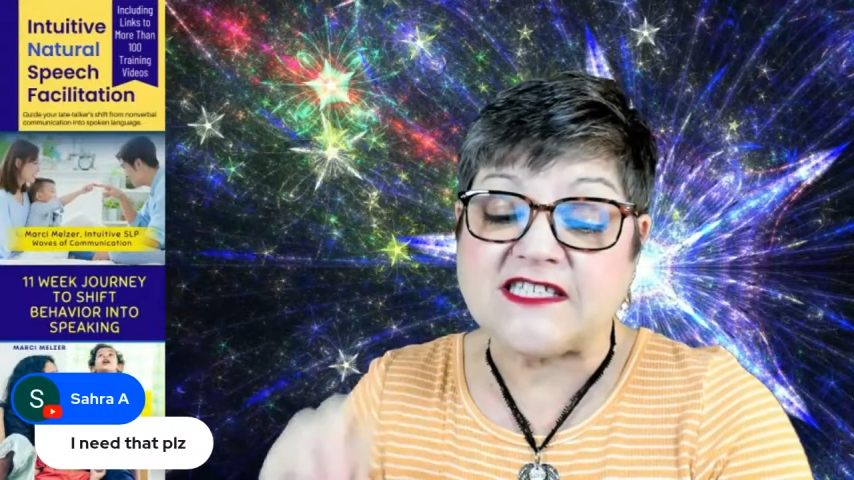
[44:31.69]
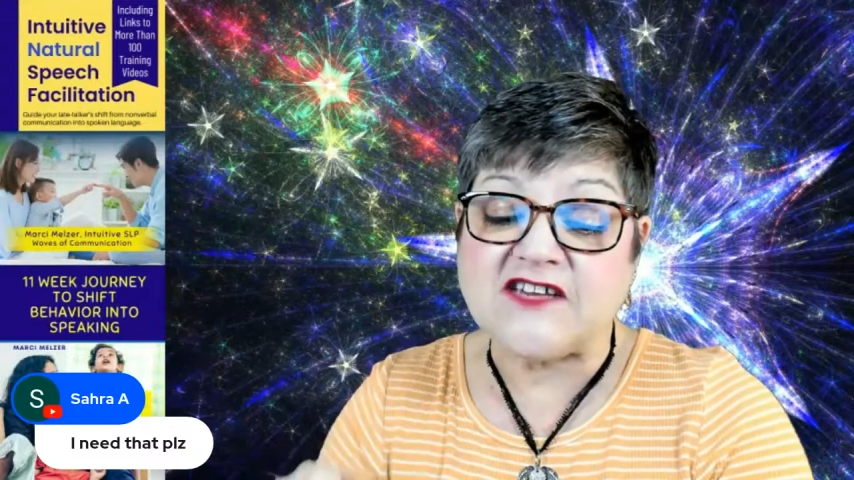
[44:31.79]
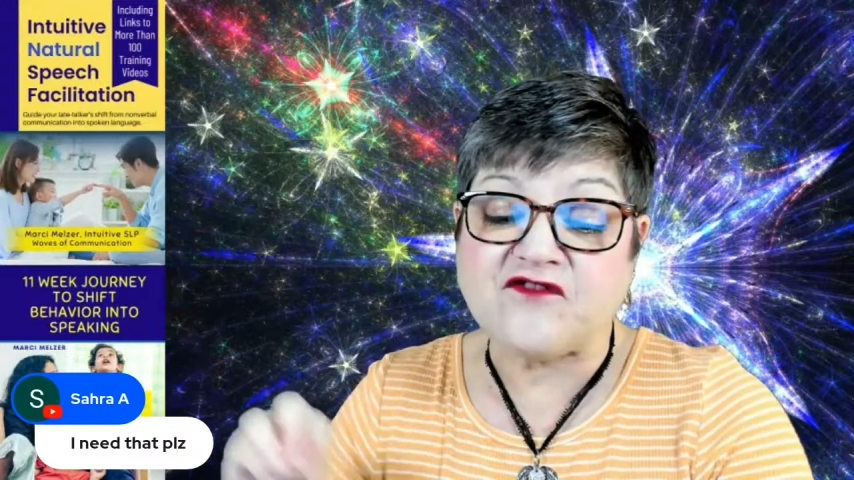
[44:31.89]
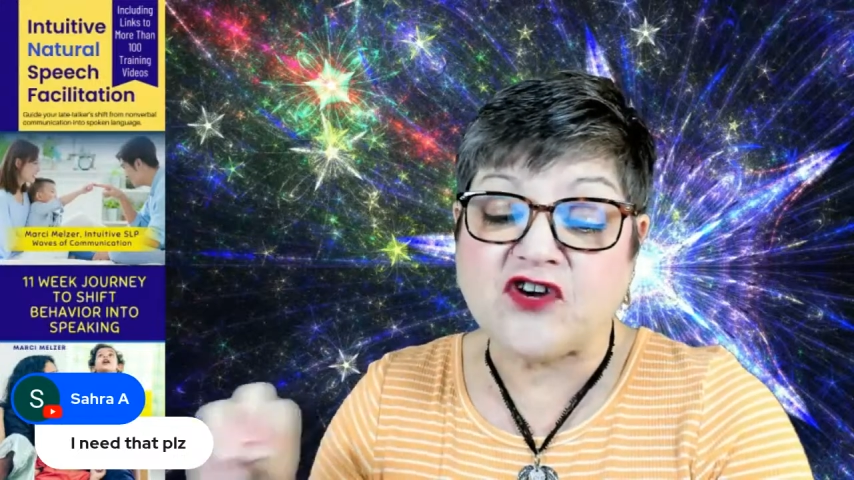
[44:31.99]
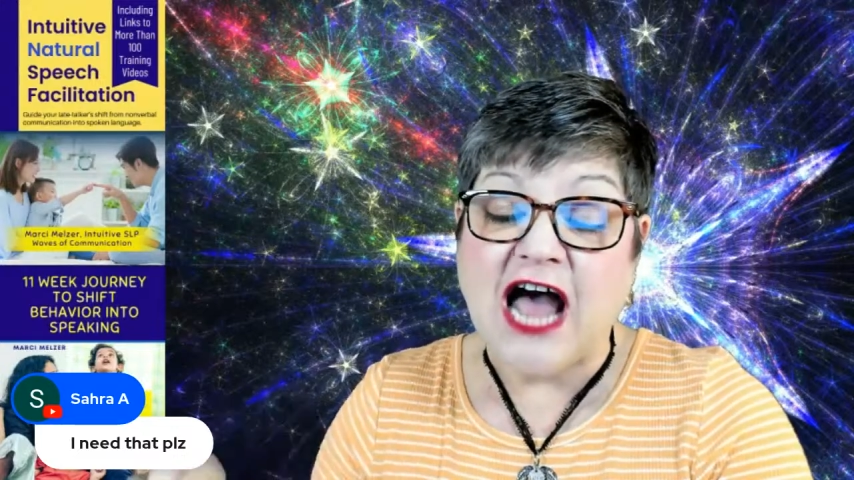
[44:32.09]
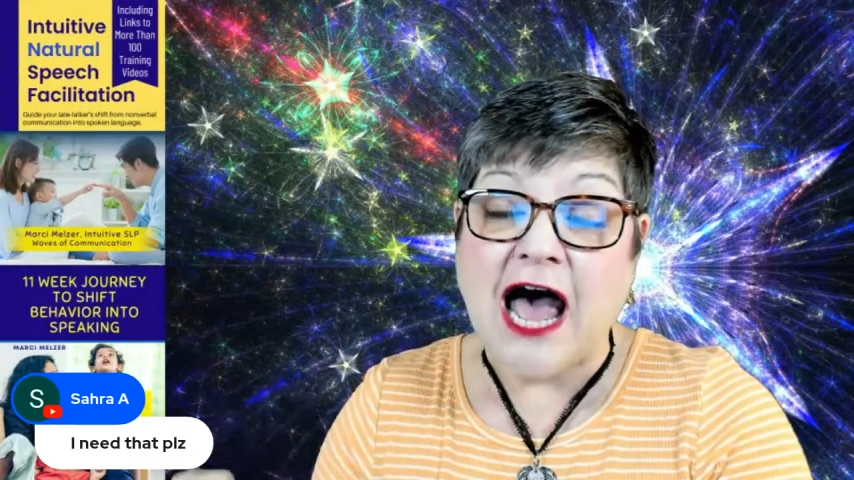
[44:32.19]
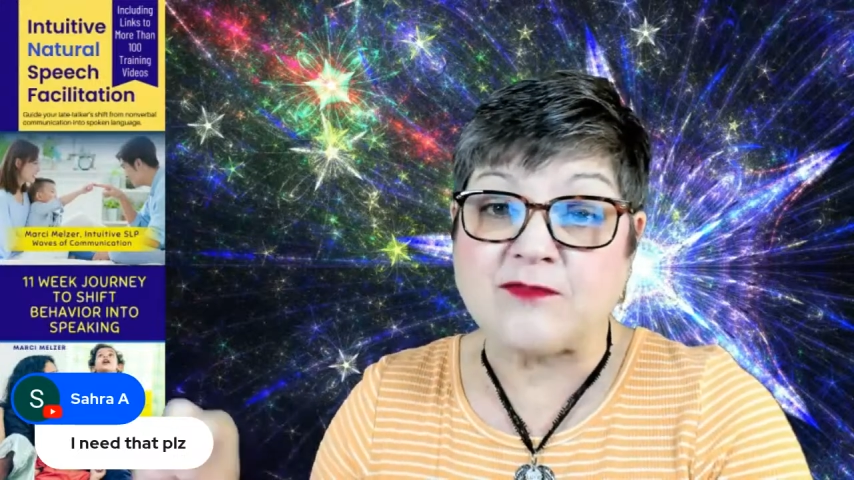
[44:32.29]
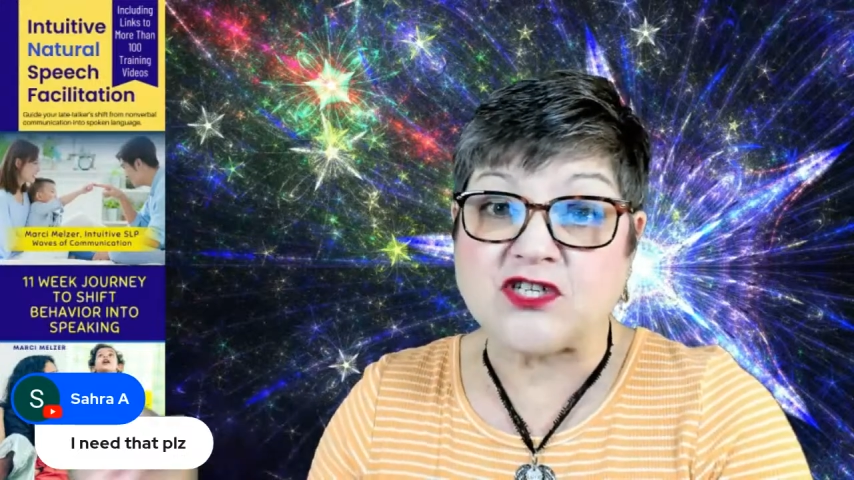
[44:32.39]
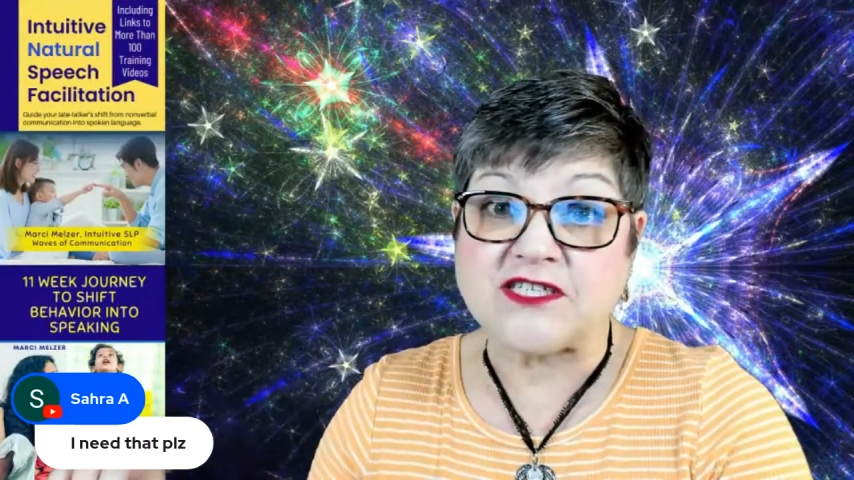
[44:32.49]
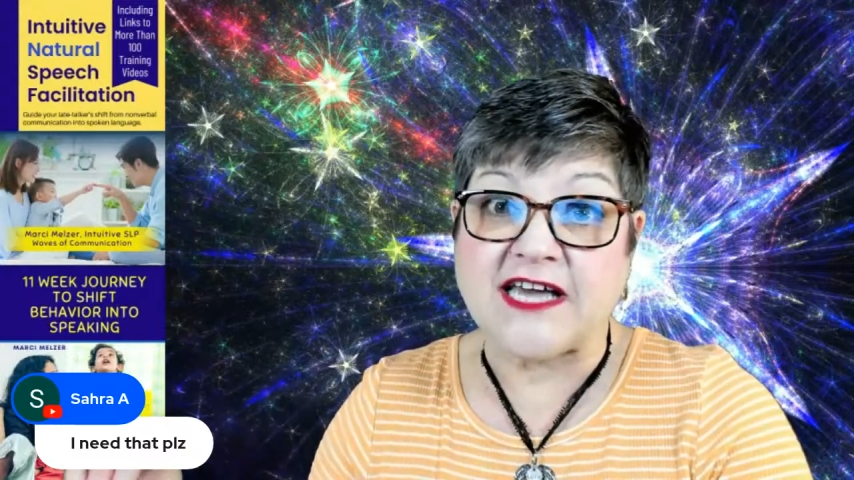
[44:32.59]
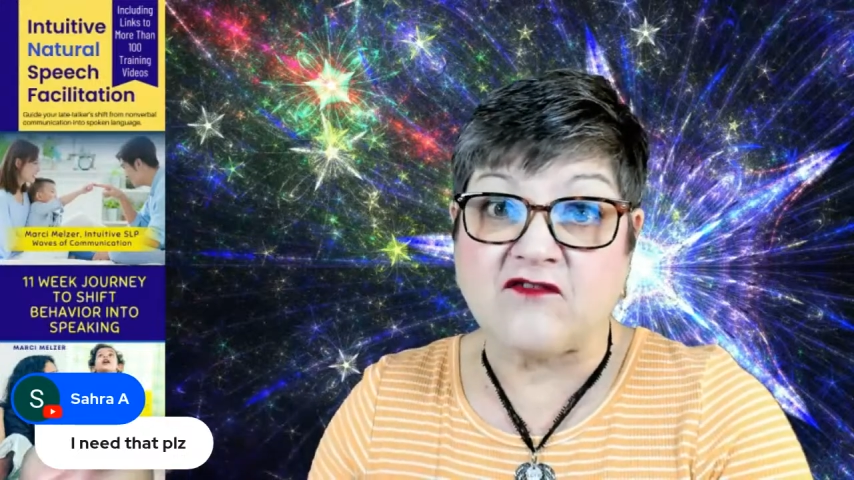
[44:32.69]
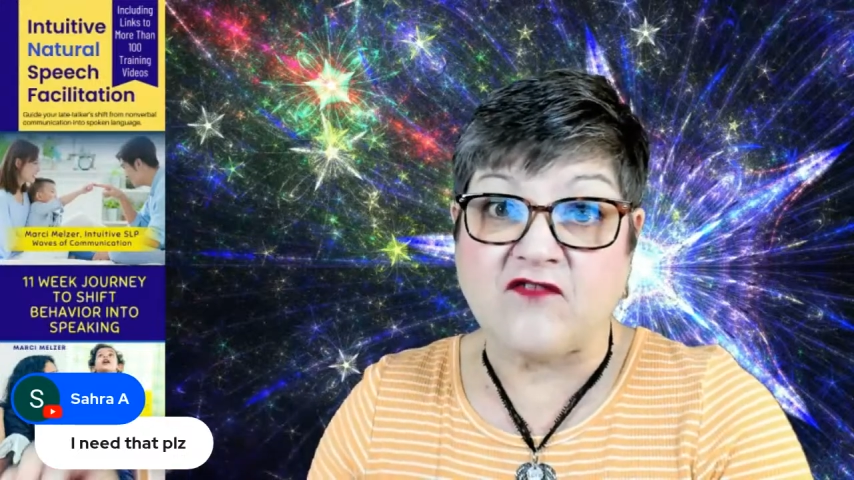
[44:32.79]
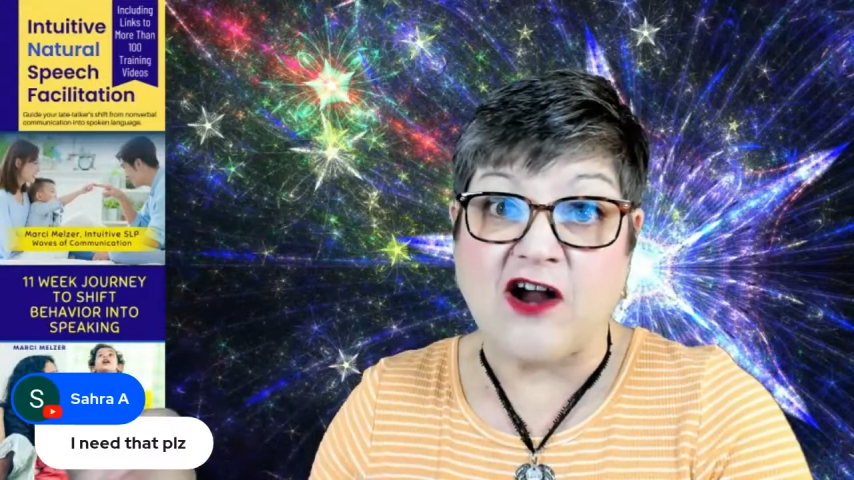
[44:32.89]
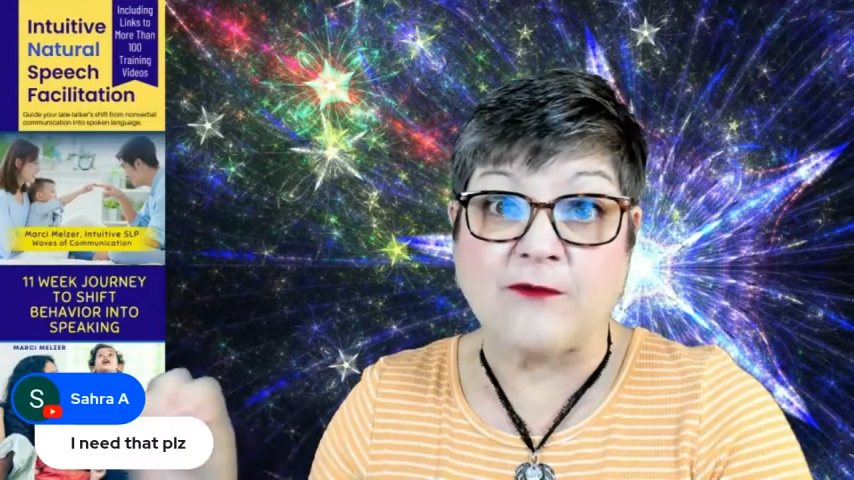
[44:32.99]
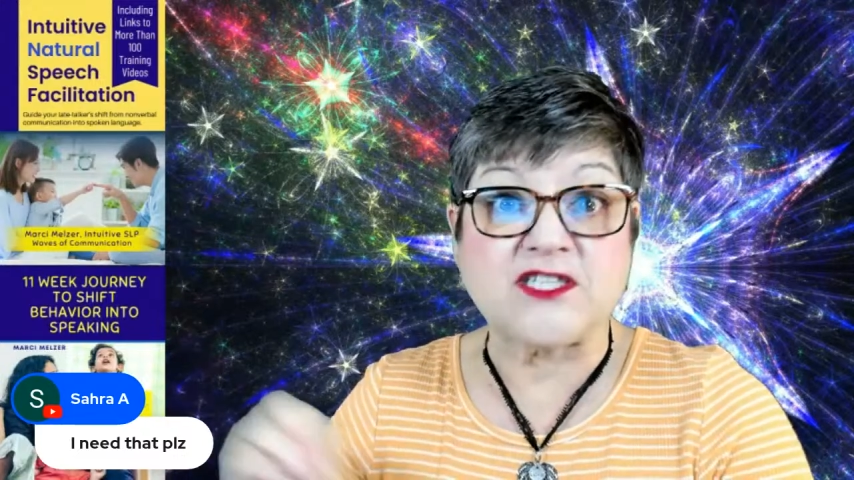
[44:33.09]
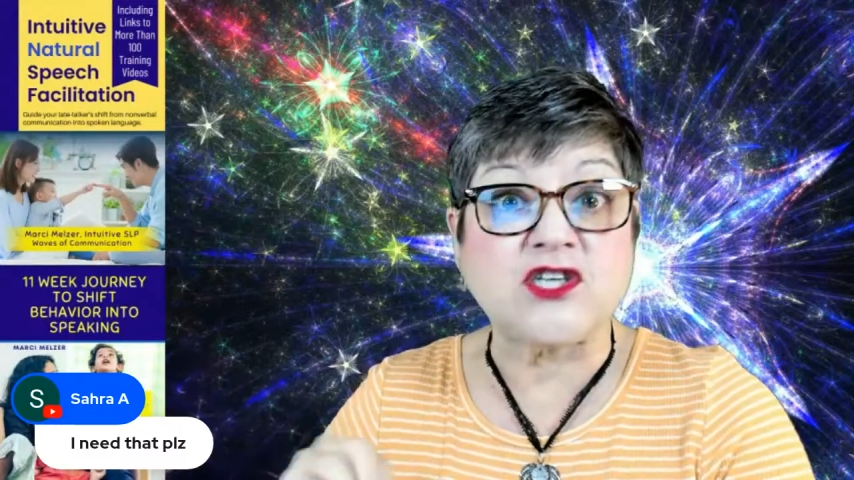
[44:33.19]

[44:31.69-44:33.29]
different objects and environments.